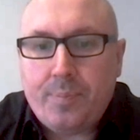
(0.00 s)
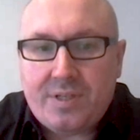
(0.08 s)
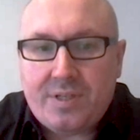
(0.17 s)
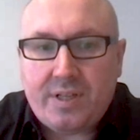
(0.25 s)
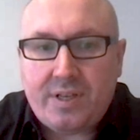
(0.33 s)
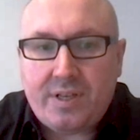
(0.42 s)

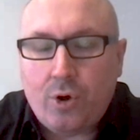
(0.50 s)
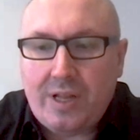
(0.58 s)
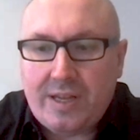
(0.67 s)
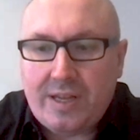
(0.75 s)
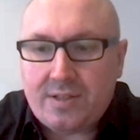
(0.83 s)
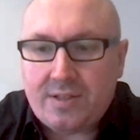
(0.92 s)
Basically,
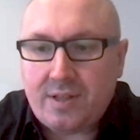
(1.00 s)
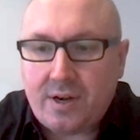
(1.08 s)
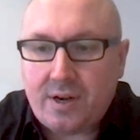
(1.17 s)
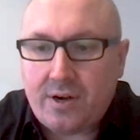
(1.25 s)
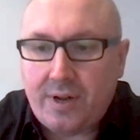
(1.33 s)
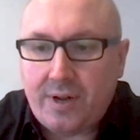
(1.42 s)
all hits
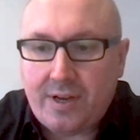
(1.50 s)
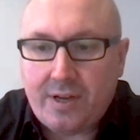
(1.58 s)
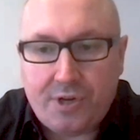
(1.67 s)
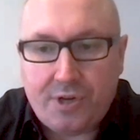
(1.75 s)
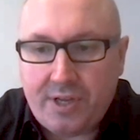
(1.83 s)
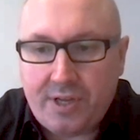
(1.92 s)
that are
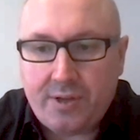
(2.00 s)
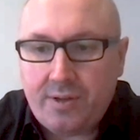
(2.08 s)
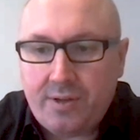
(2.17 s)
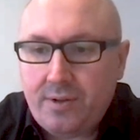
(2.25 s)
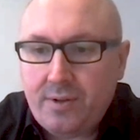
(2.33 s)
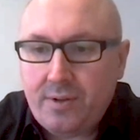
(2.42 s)

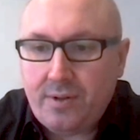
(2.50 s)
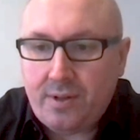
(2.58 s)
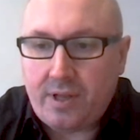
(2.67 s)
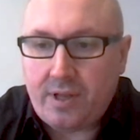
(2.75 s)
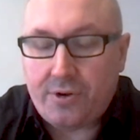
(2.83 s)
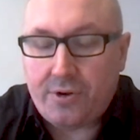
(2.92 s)
unique
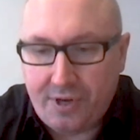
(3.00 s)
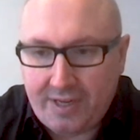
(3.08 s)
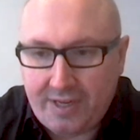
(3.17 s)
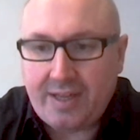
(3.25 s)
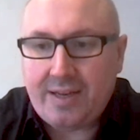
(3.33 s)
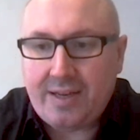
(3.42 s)

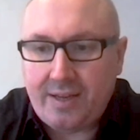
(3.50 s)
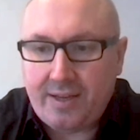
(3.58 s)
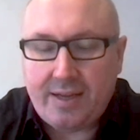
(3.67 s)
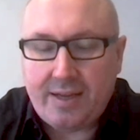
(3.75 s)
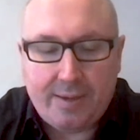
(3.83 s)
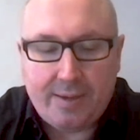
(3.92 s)
in